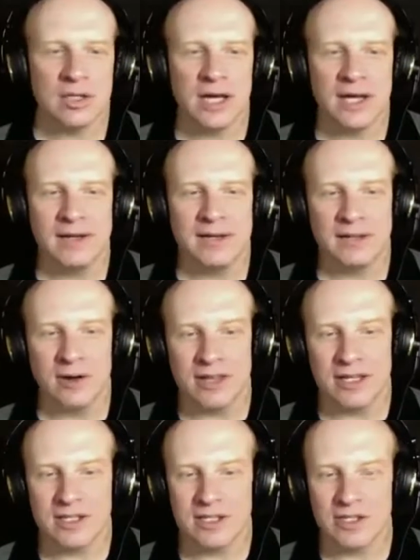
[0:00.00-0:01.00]
and you know I
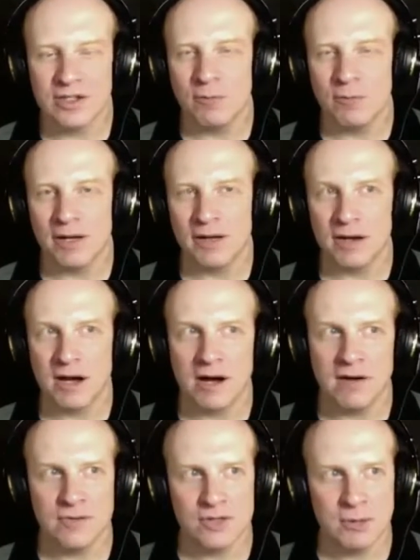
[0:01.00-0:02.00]
think this is a good pick
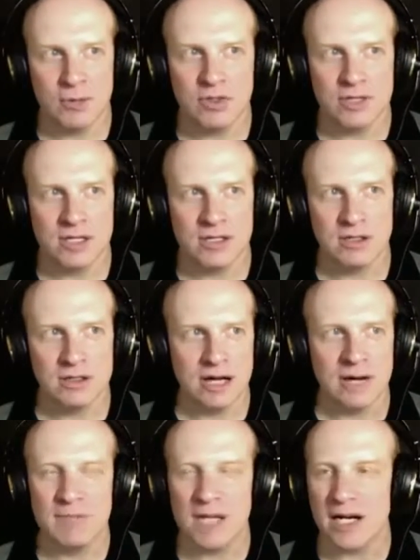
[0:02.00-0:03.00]
of someone who says, "Look,
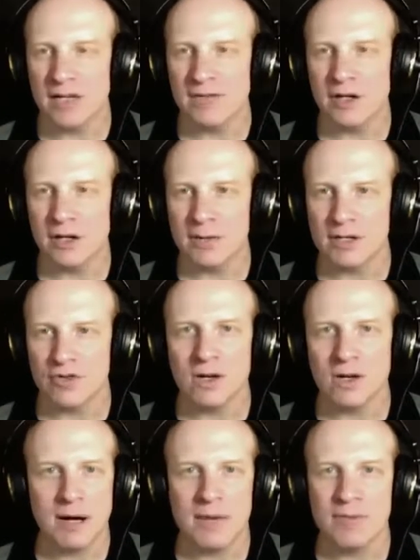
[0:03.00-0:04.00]
I'm tired of hearing about
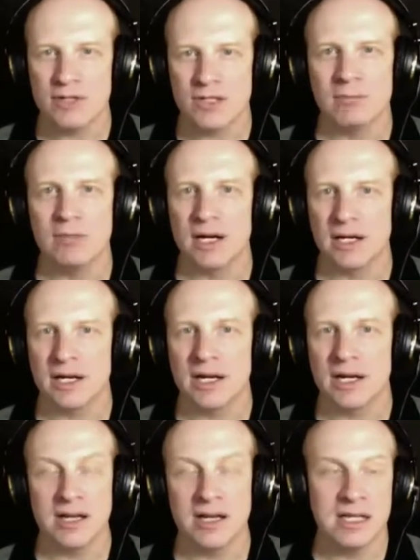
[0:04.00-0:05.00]
Trump. I'm just going to block it."
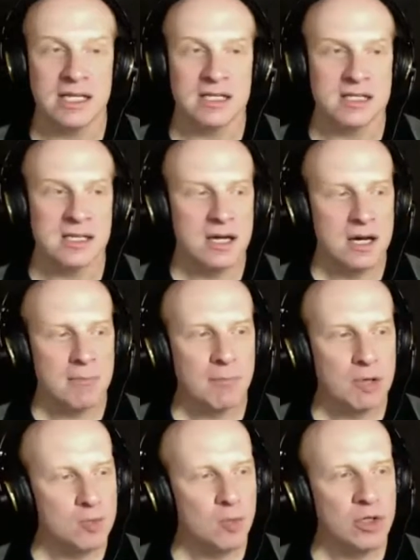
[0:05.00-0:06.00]
And I think it's
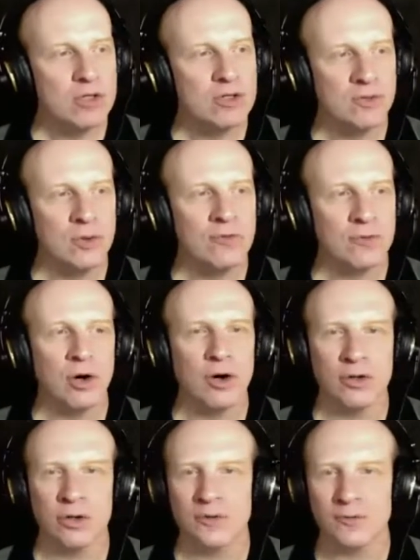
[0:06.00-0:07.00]
much more useful for all
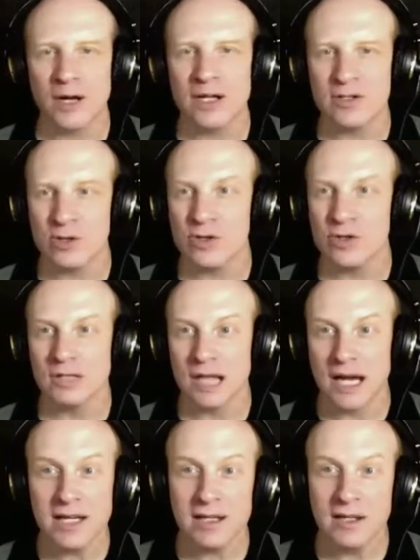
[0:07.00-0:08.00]
your friends who you
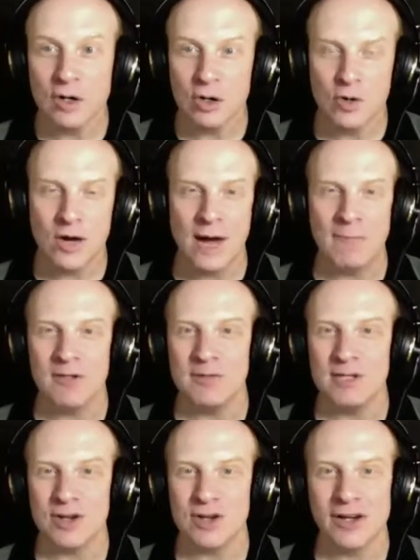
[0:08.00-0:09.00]
like, who happen to
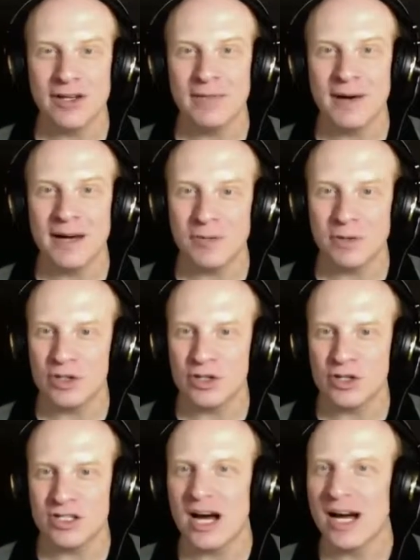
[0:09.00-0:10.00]
be talking about it when you're
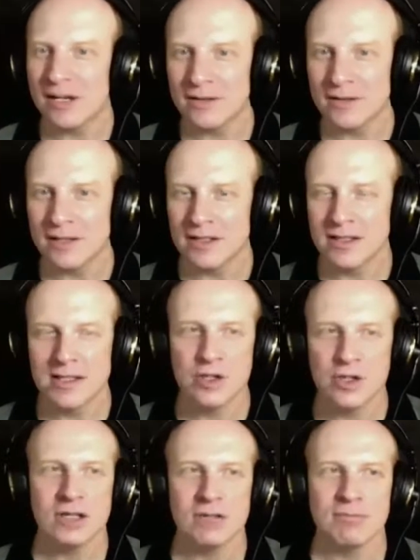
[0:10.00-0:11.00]
just tired of it, that
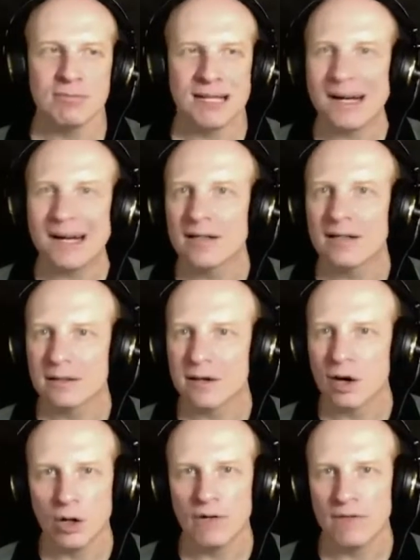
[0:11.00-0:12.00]
you can block
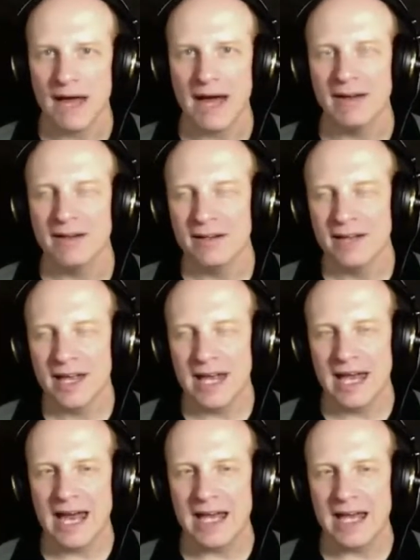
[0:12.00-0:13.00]
all of that
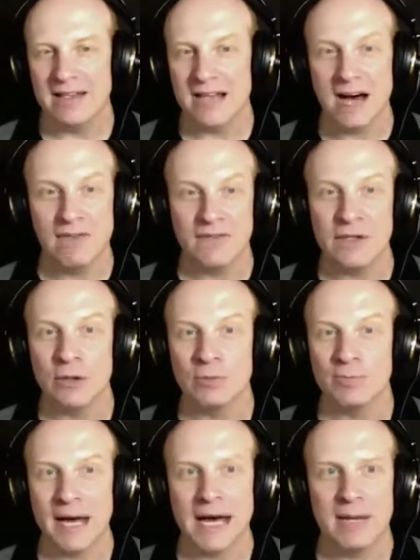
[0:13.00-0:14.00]
and not feel
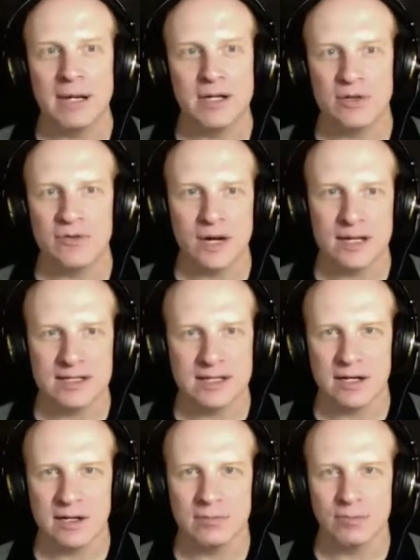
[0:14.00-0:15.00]
bad about your friends that
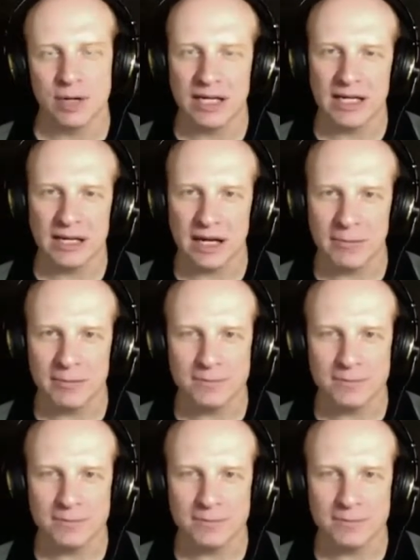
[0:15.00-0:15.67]
are bringing it up.